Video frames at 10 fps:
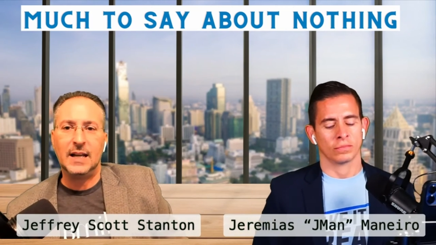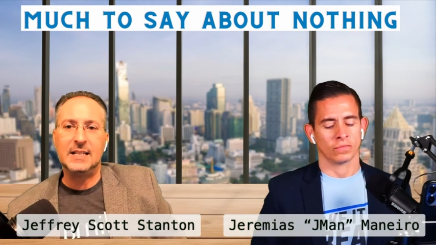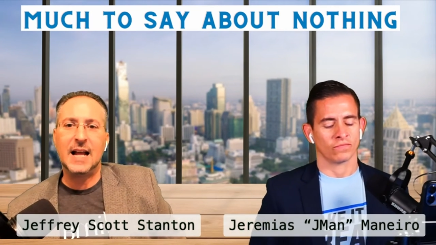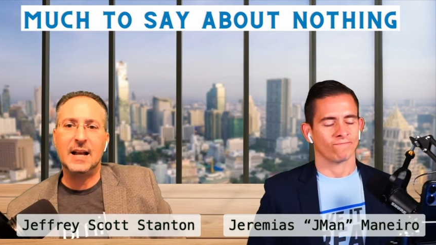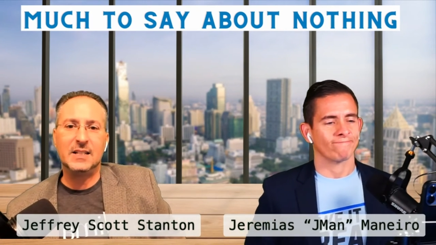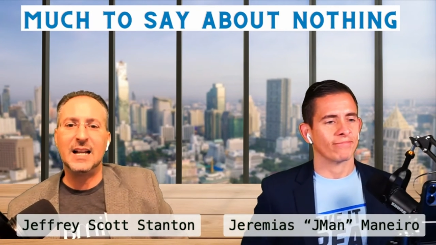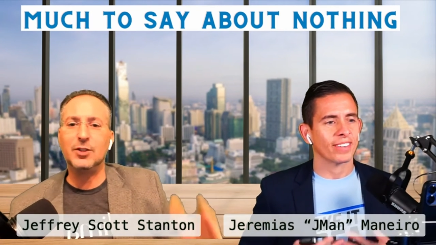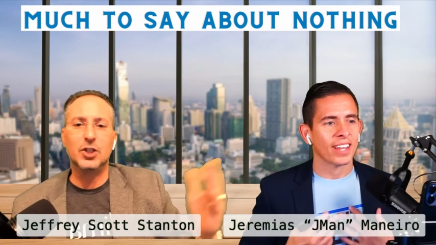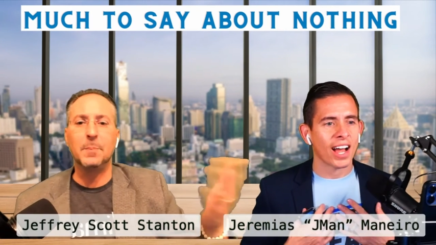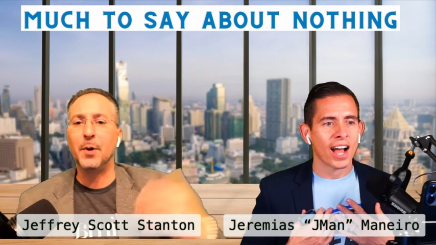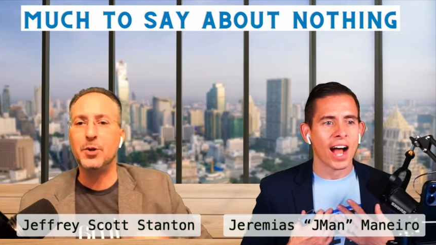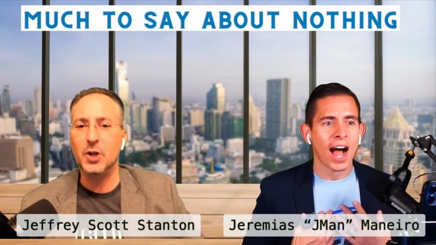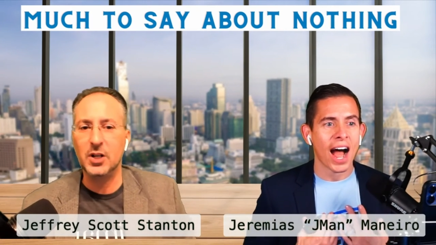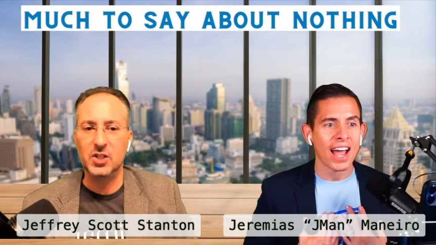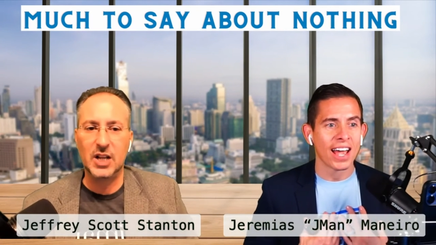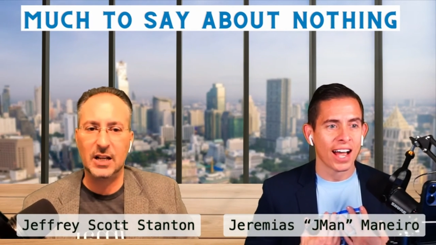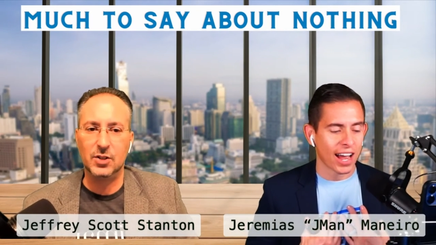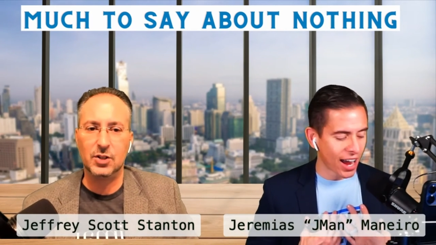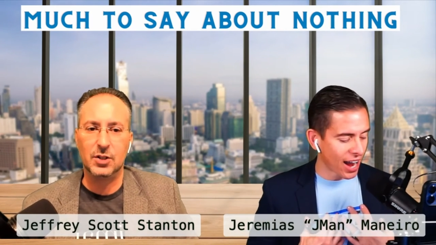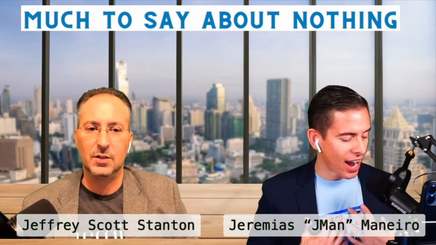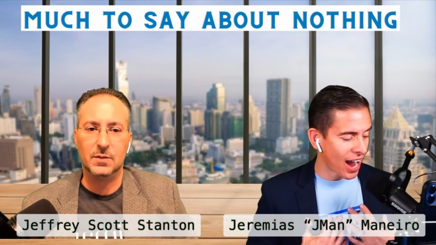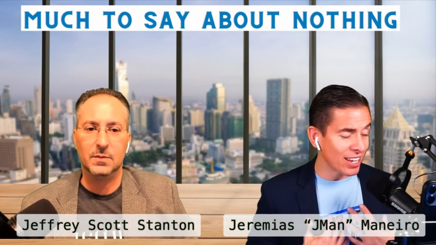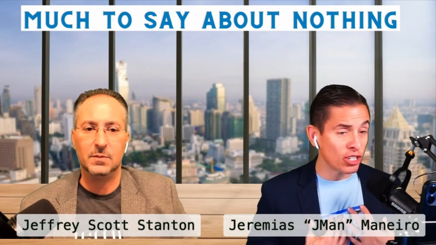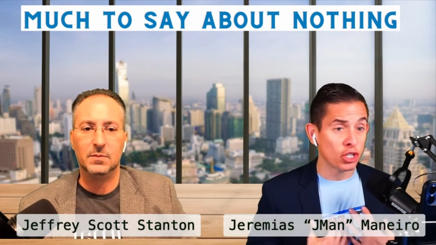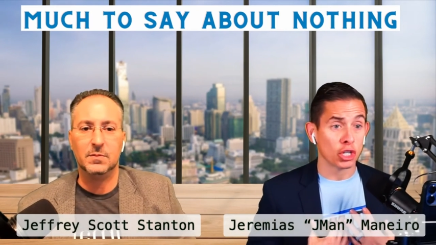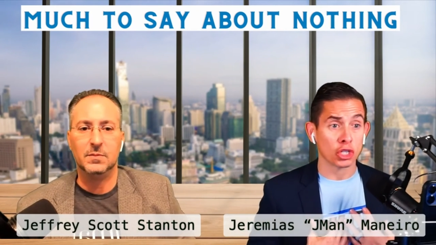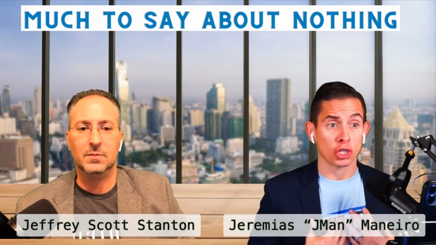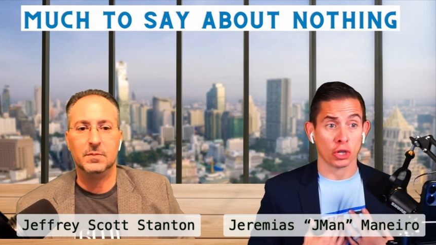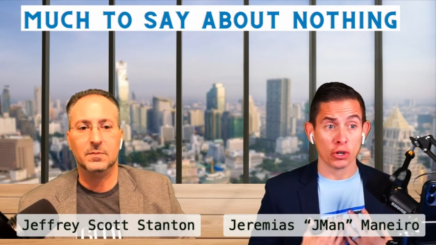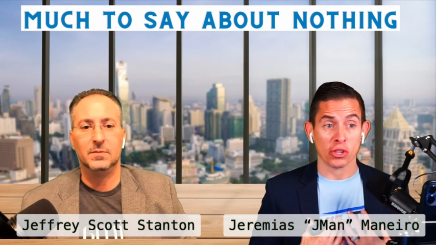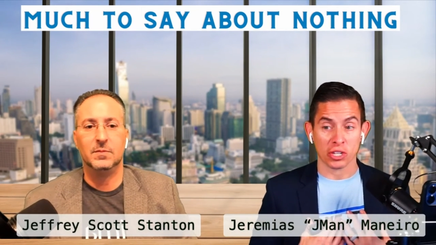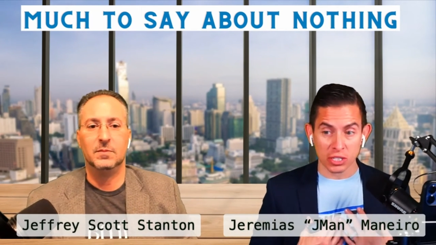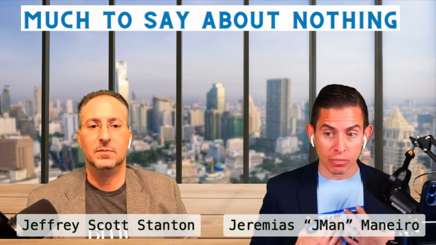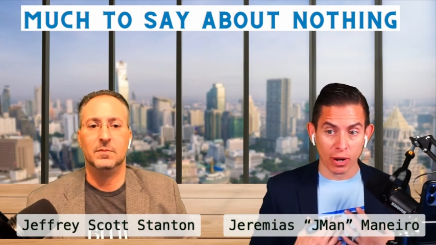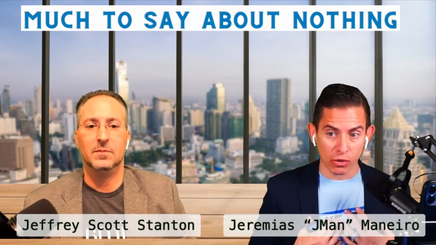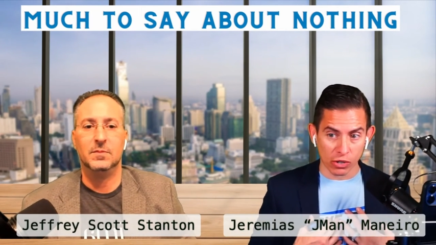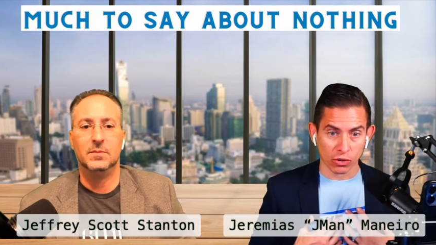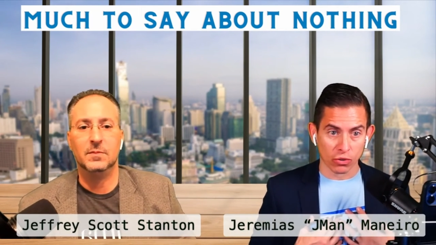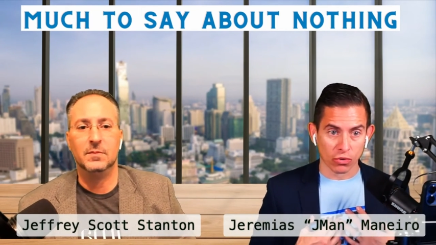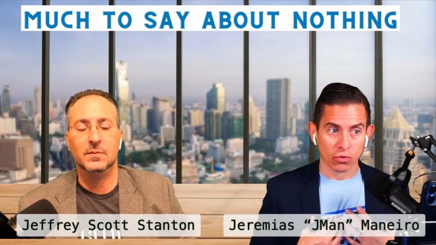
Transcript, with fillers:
Speaker 1: He's not he's not just a person I, on stage. I just learned this about you.